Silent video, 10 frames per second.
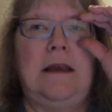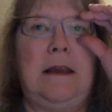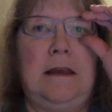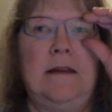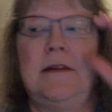
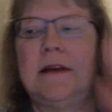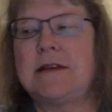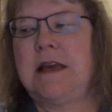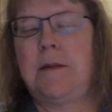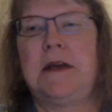in the
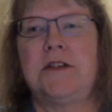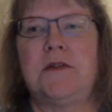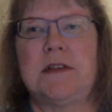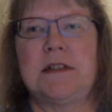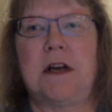examination
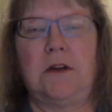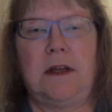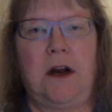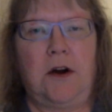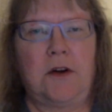of a
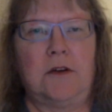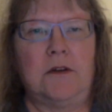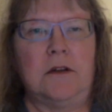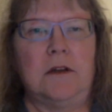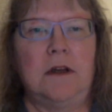scholarly
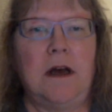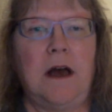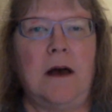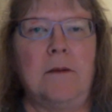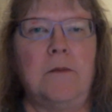article,
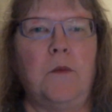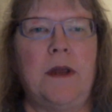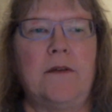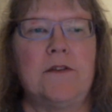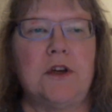we
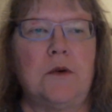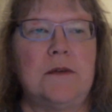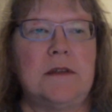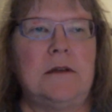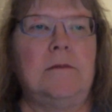have
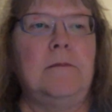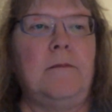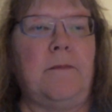chosen